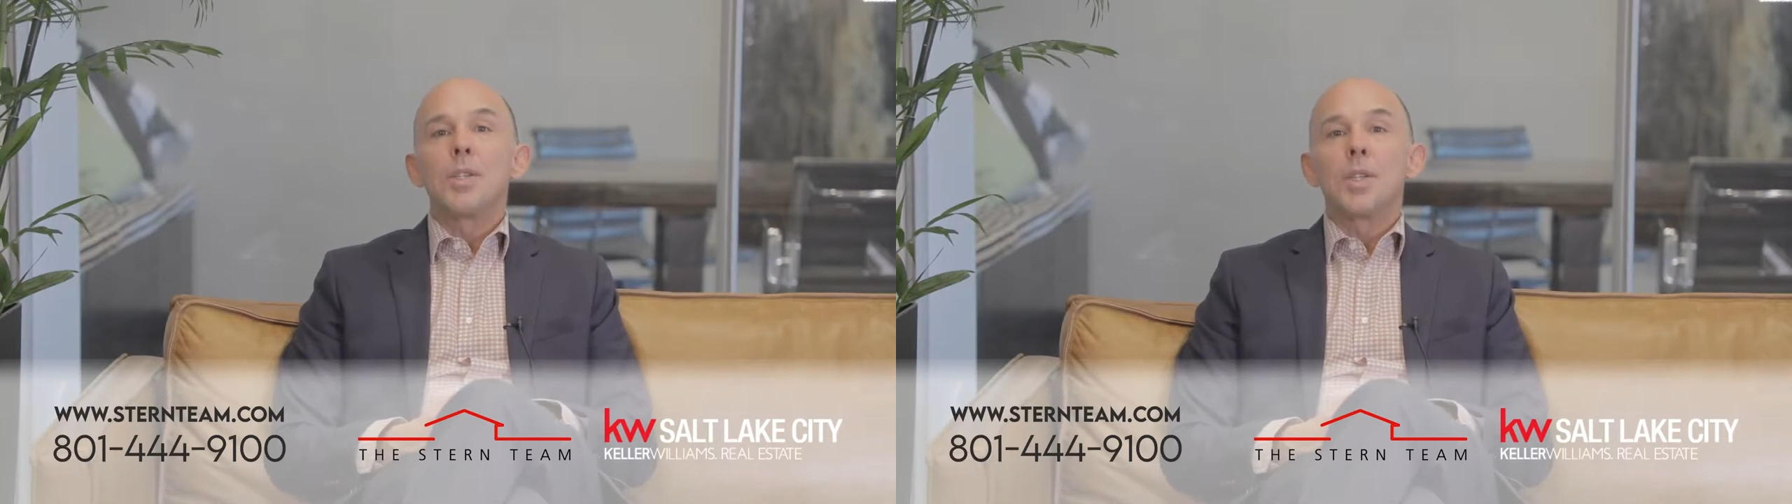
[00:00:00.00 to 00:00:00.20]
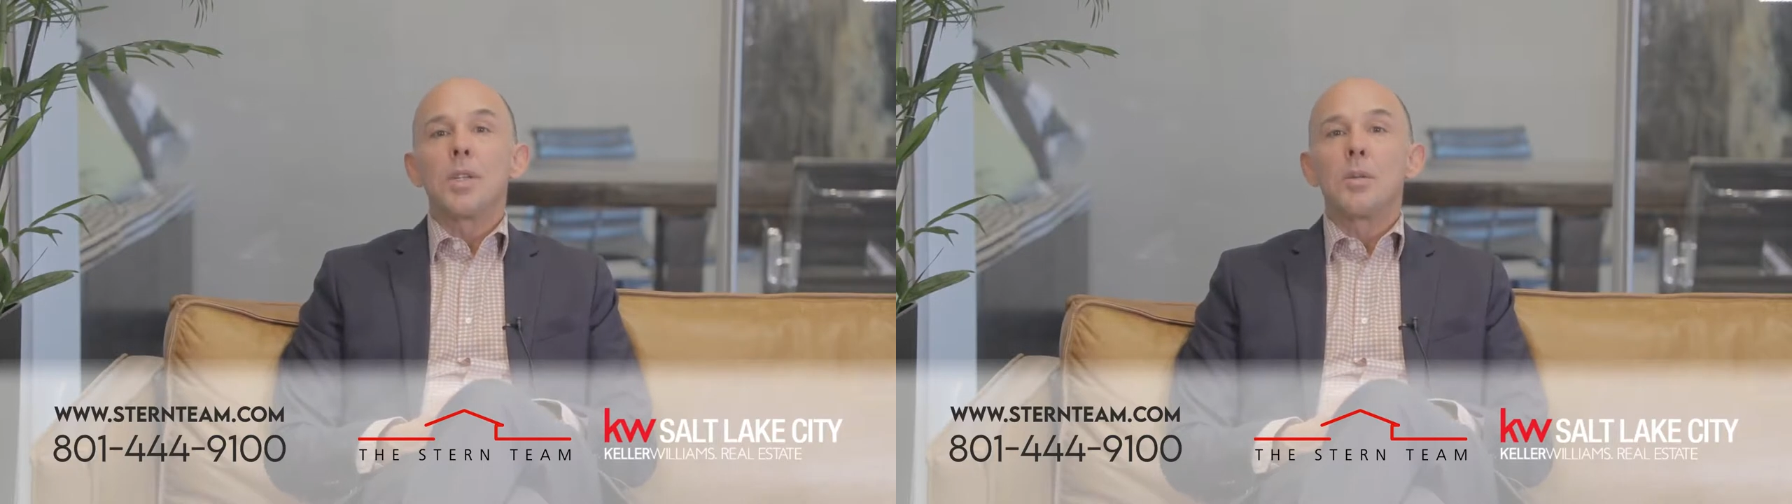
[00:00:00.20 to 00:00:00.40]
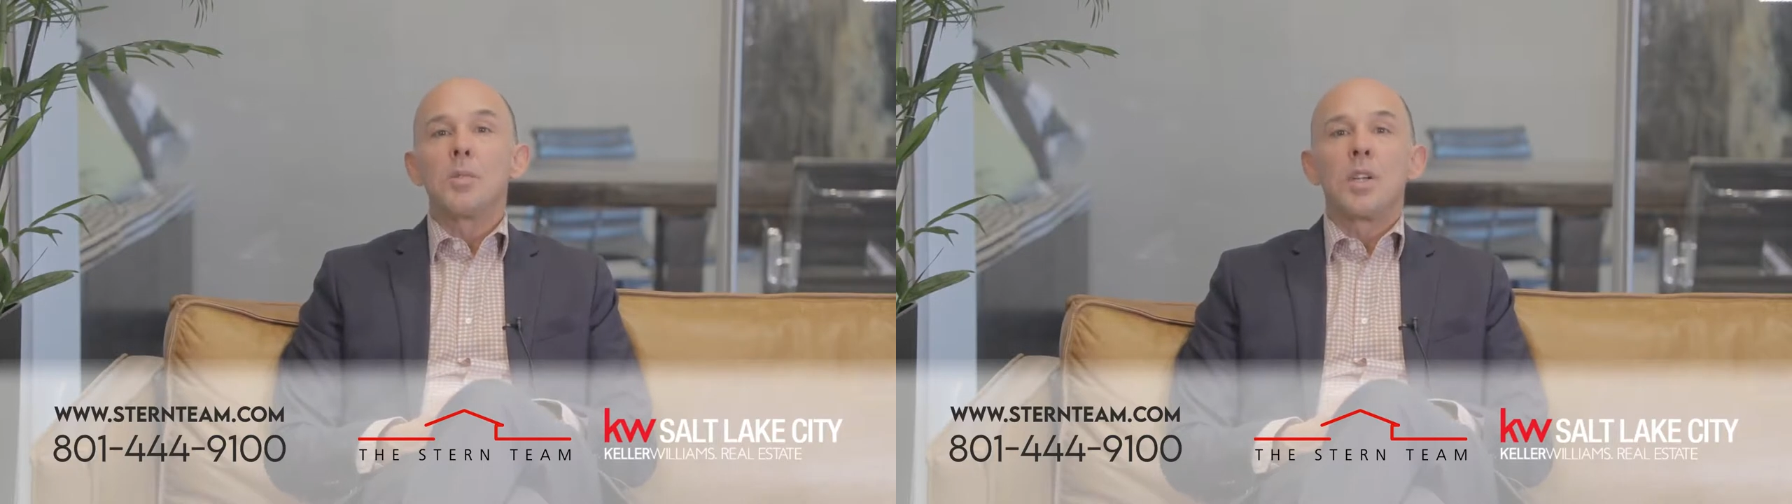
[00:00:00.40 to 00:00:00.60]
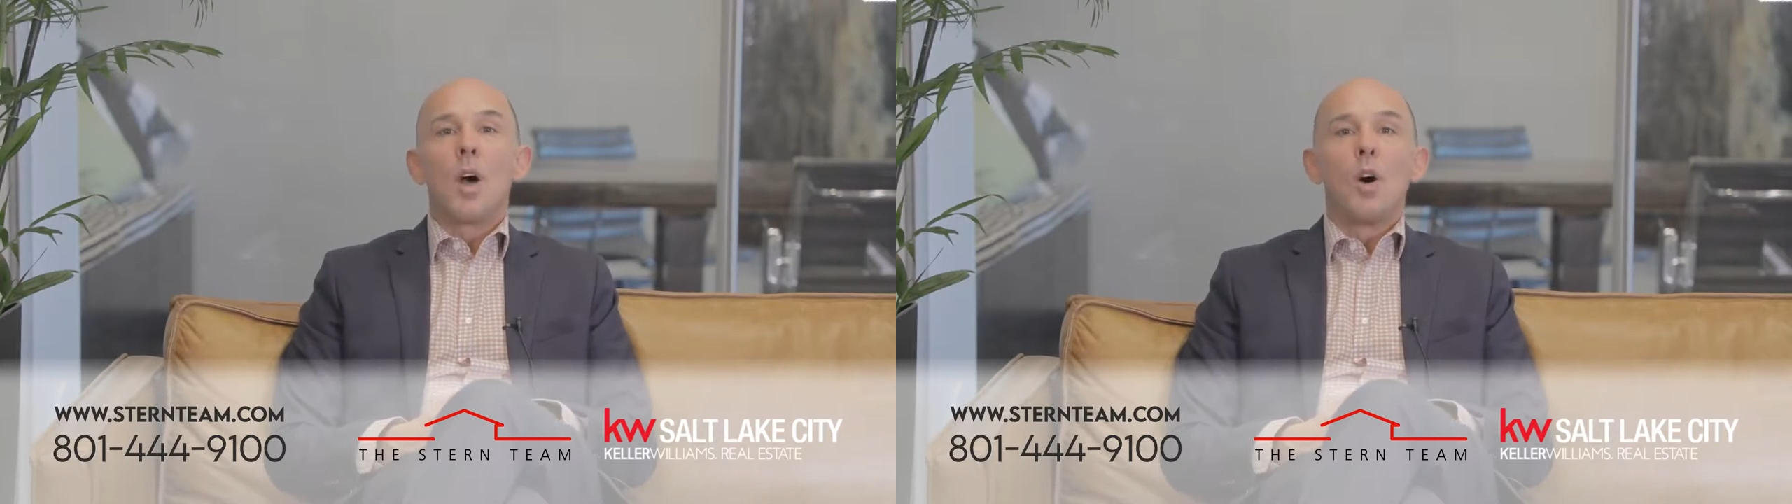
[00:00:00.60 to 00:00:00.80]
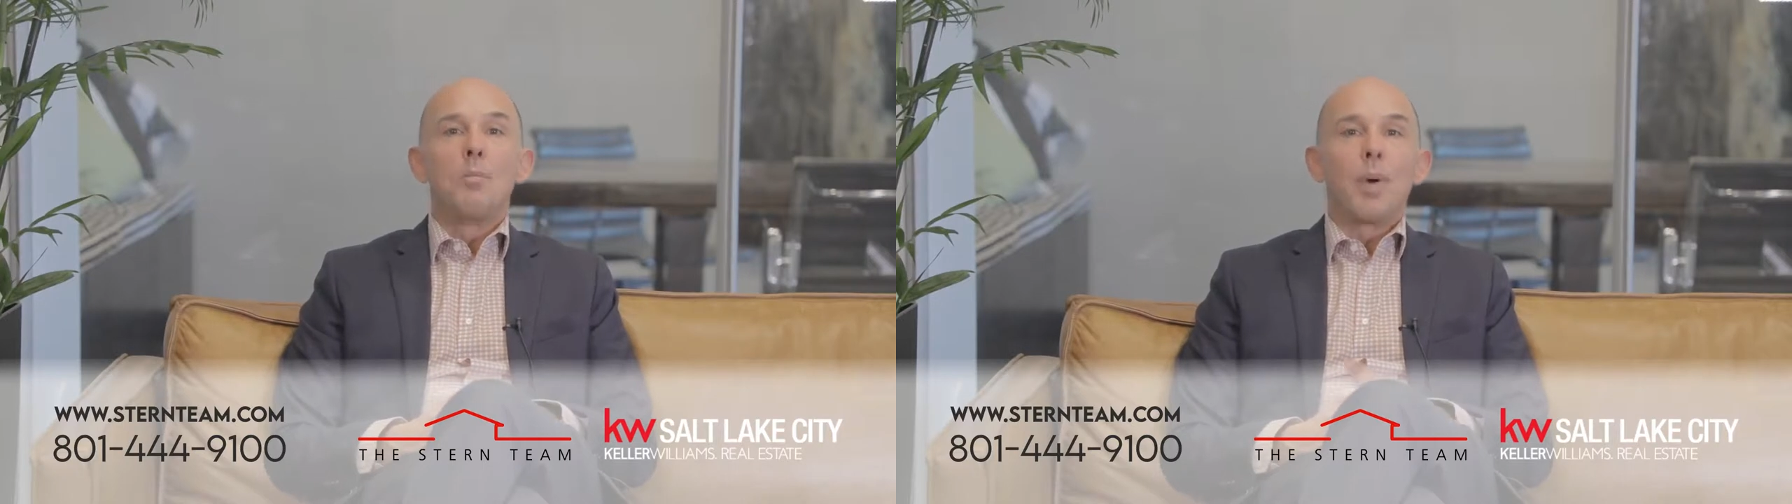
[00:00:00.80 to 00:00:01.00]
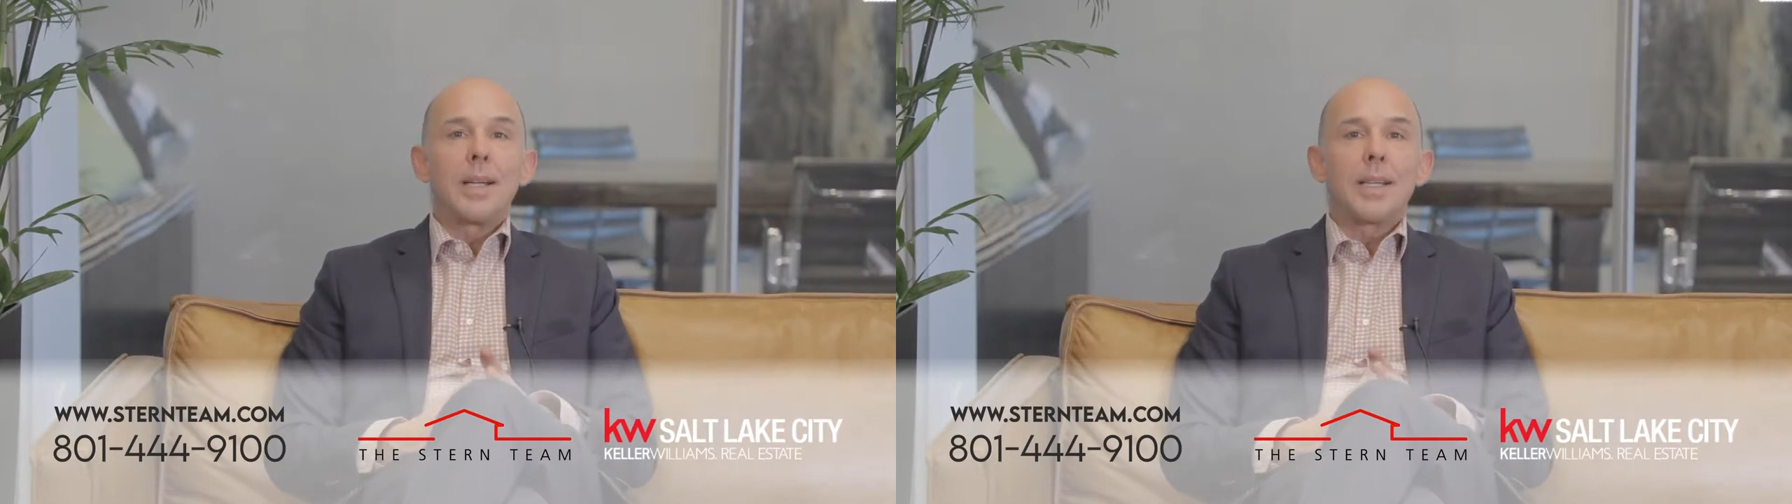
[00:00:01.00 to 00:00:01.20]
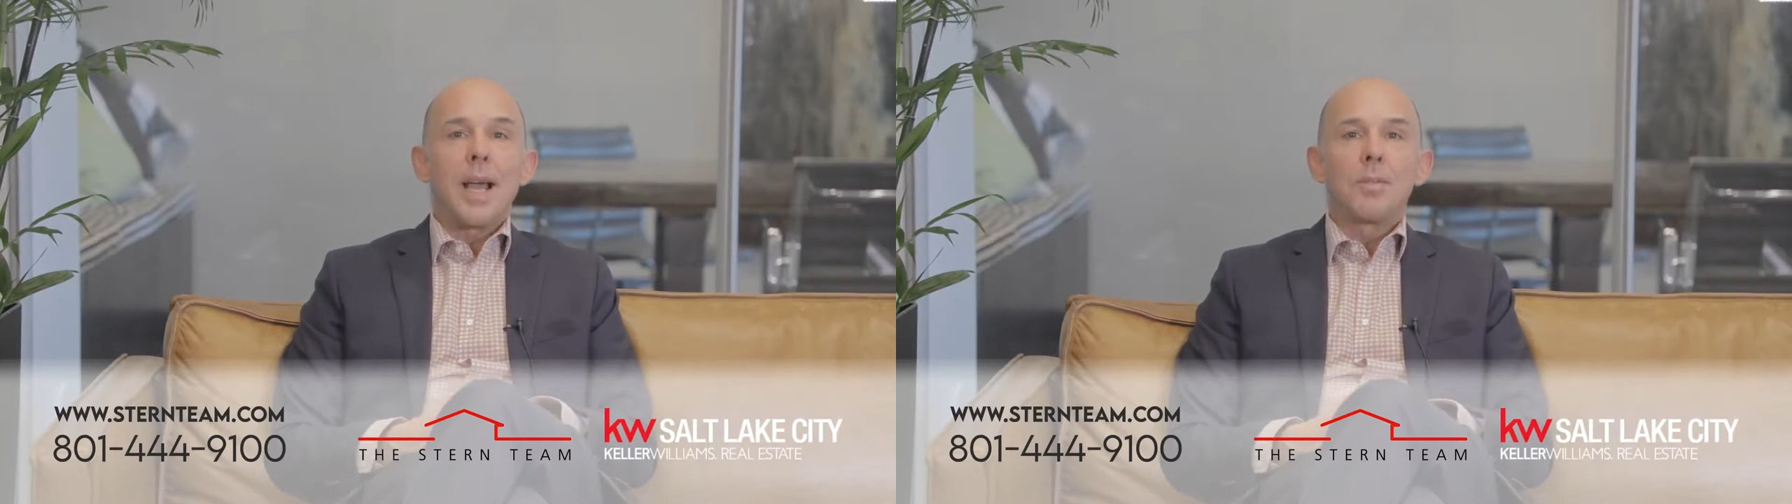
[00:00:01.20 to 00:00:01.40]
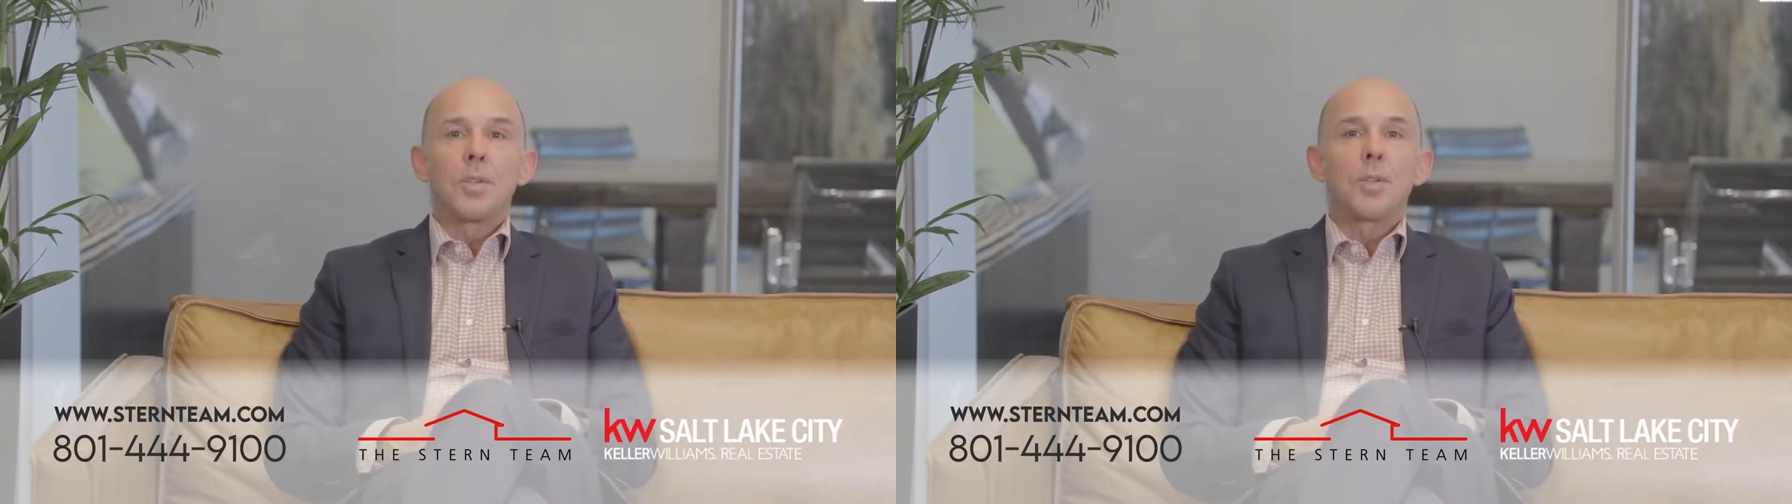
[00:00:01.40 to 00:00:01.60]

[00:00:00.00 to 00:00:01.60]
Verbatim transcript: systems in the home break down.